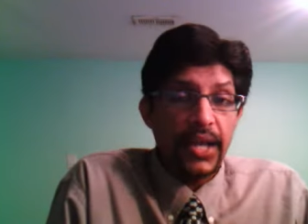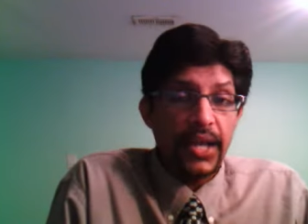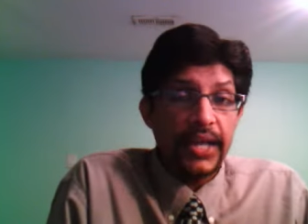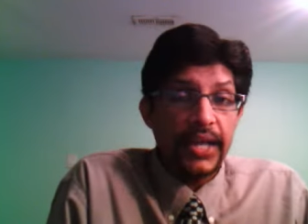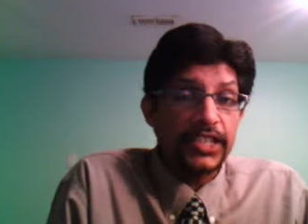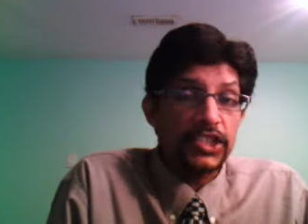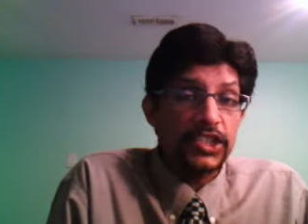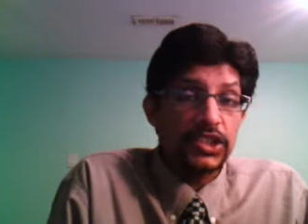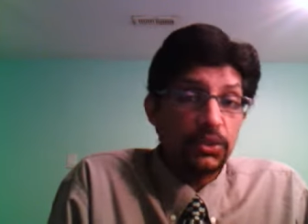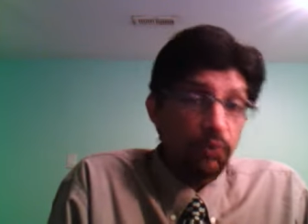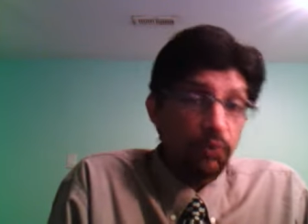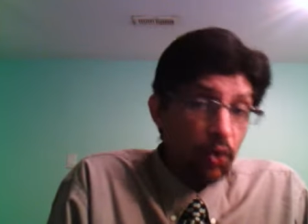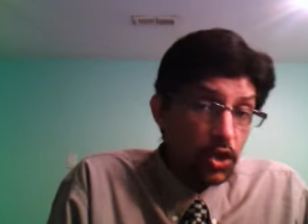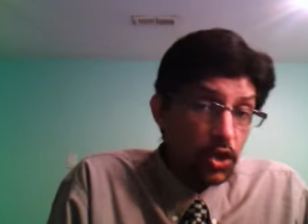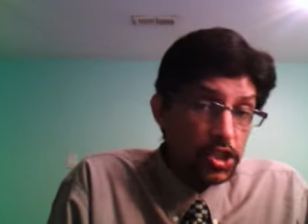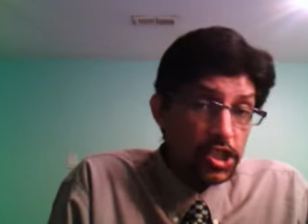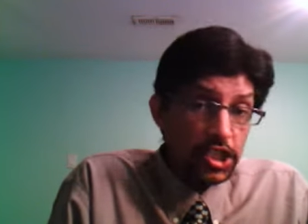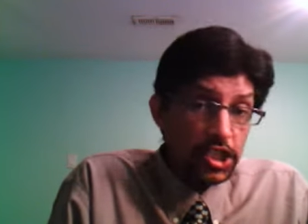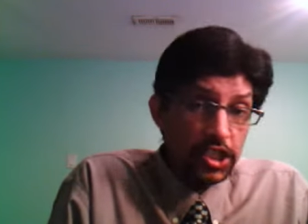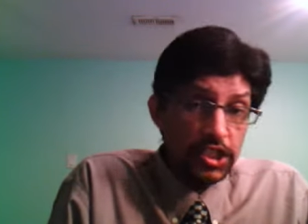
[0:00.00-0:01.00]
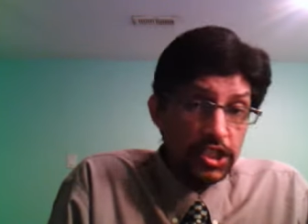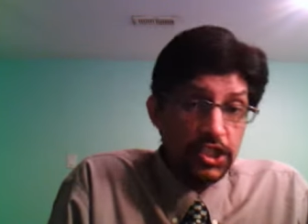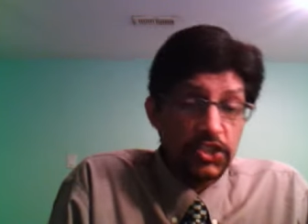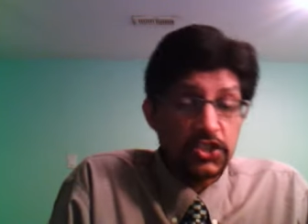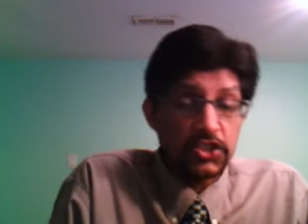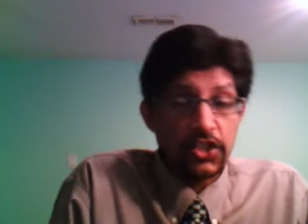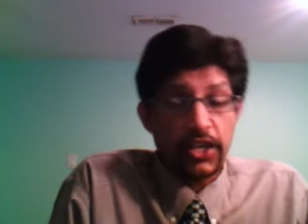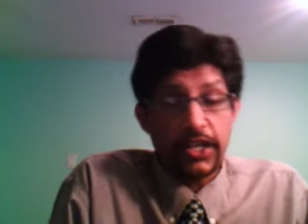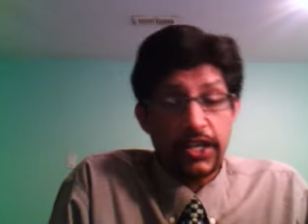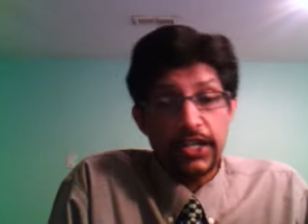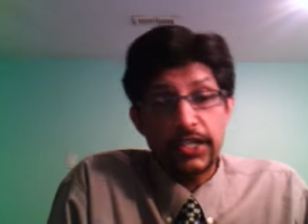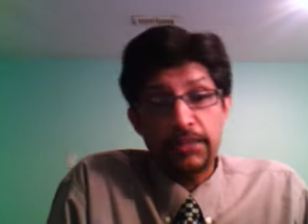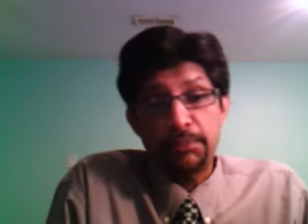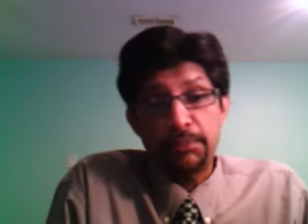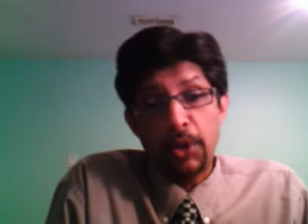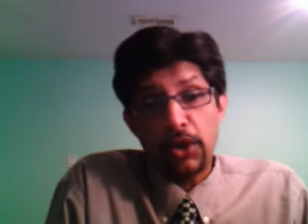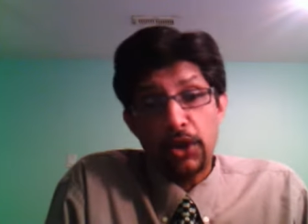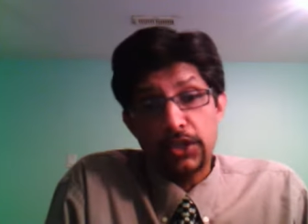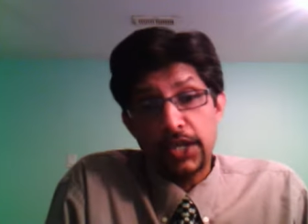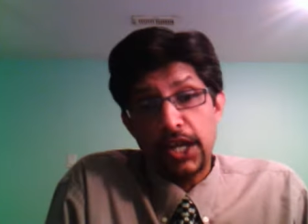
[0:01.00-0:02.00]
is watching this cricket
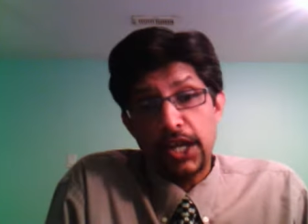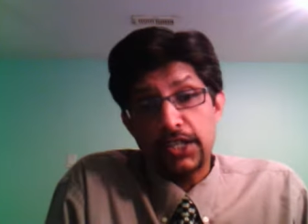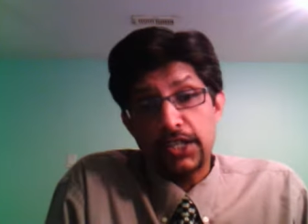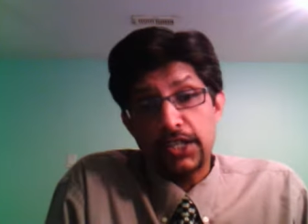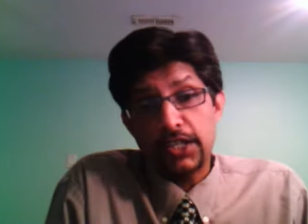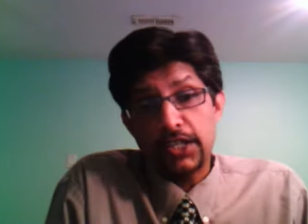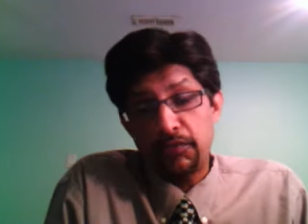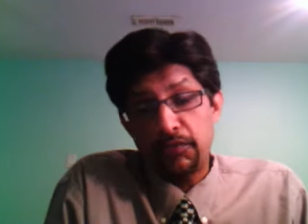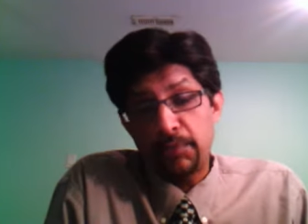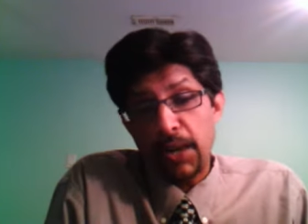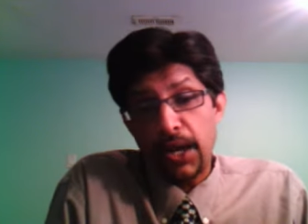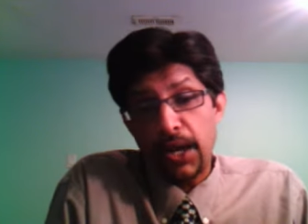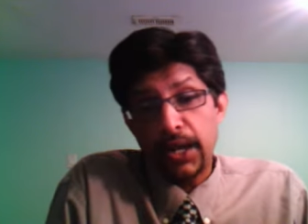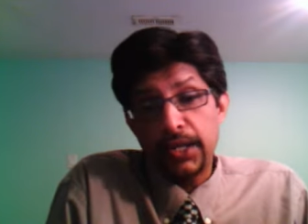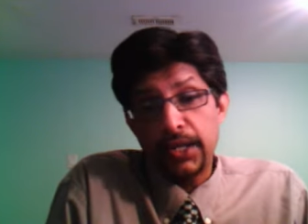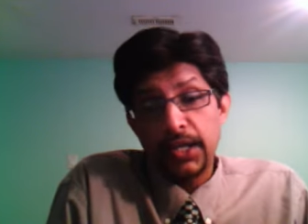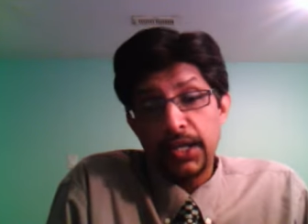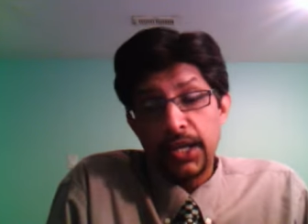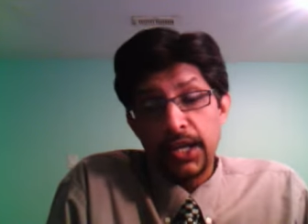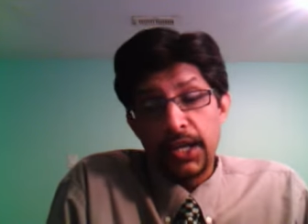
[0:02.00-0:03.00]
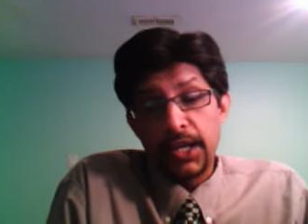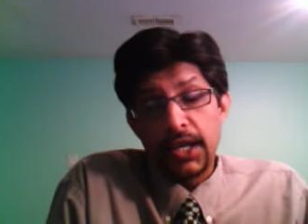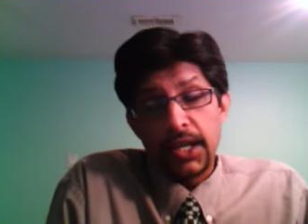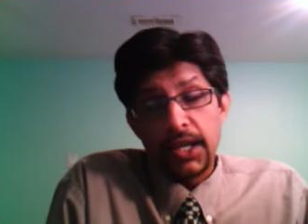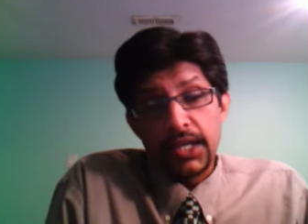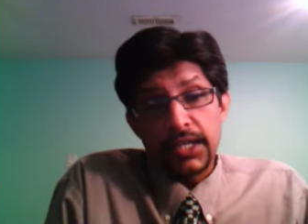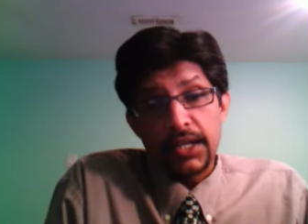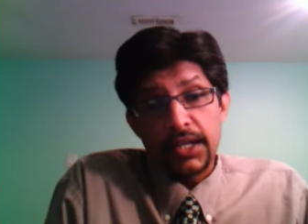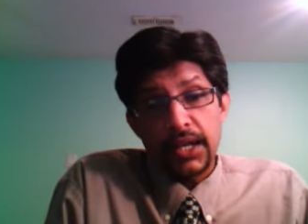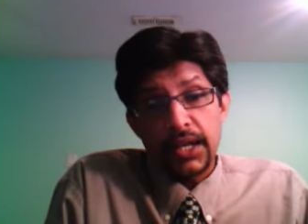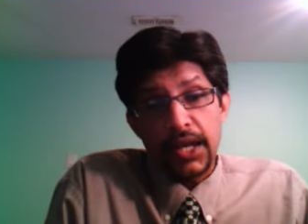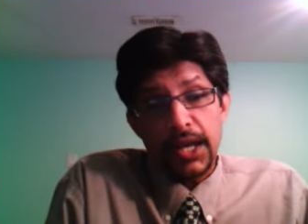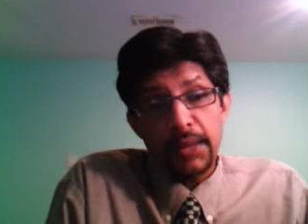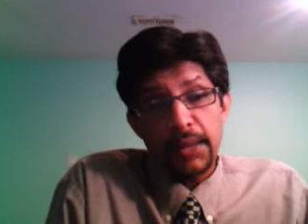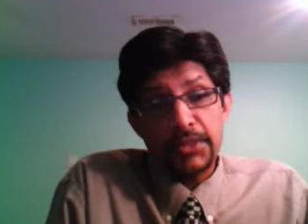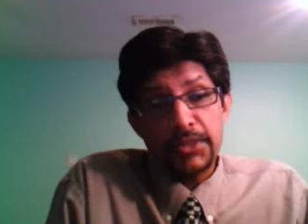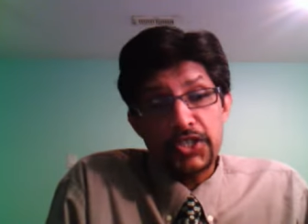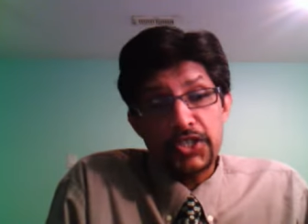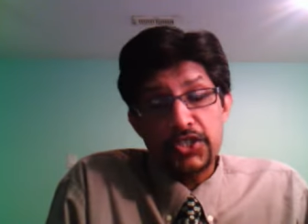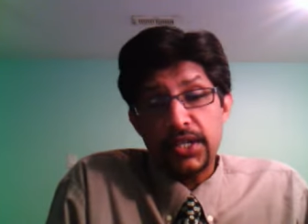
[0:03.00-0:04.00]
broadcast of mine
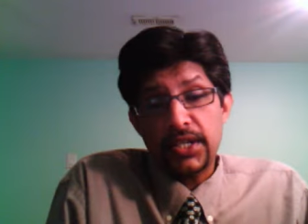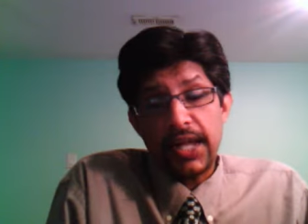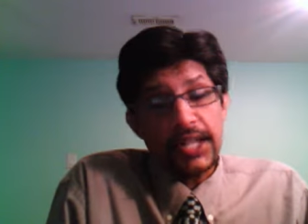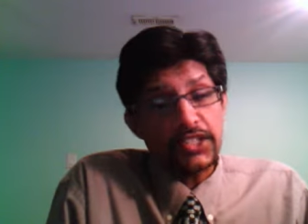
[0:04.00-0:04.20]
Mr.